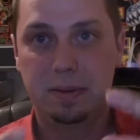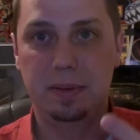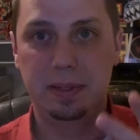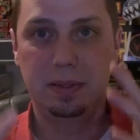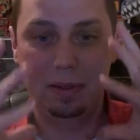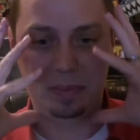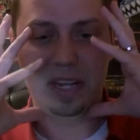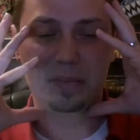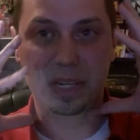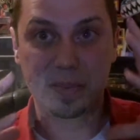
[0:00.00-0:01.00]
it's
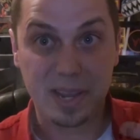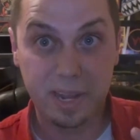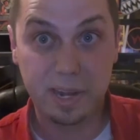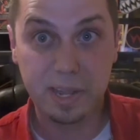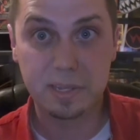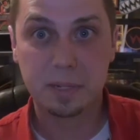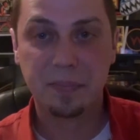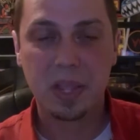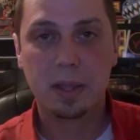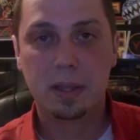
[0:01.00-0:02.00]
about as big as my head, I guess.
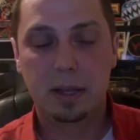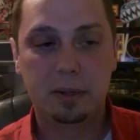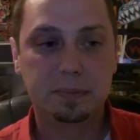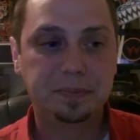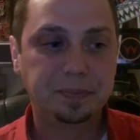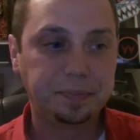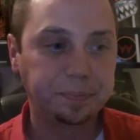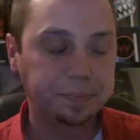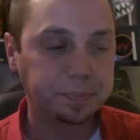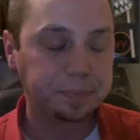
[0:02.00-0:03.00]
And
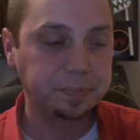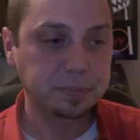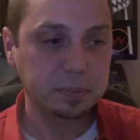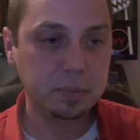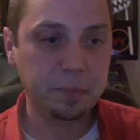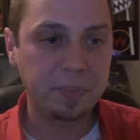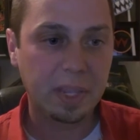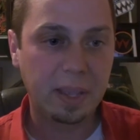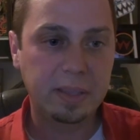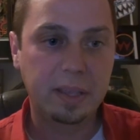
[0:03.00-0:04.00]

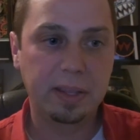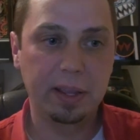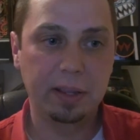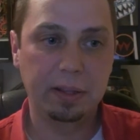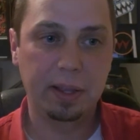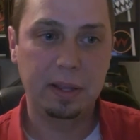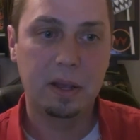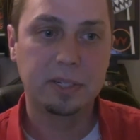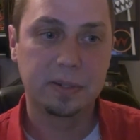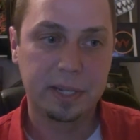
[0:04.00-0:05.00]
then they
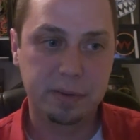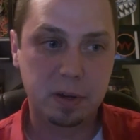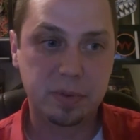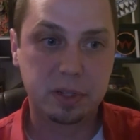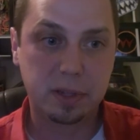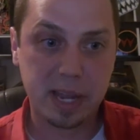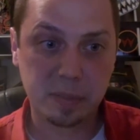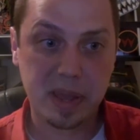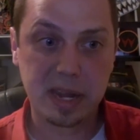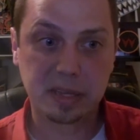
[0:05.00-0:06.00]
also send you home with a
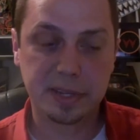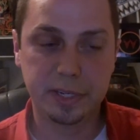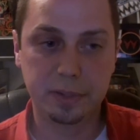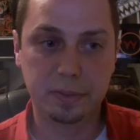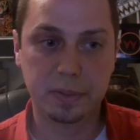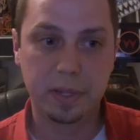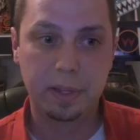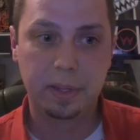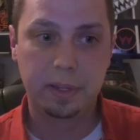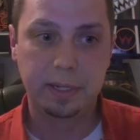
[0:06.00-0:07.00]
leg bag
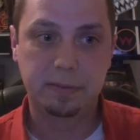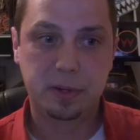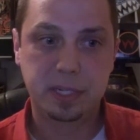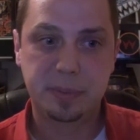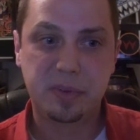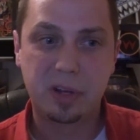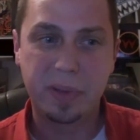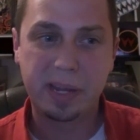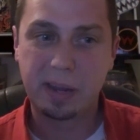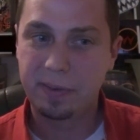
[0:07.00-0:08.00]
it's a very small
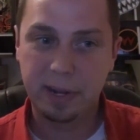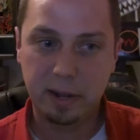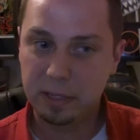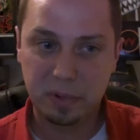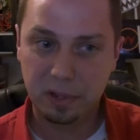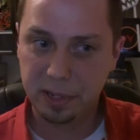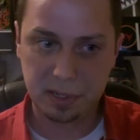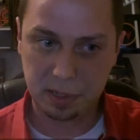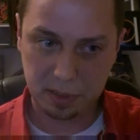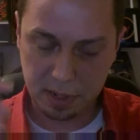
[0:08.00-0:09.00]
bag. I forget how small it is.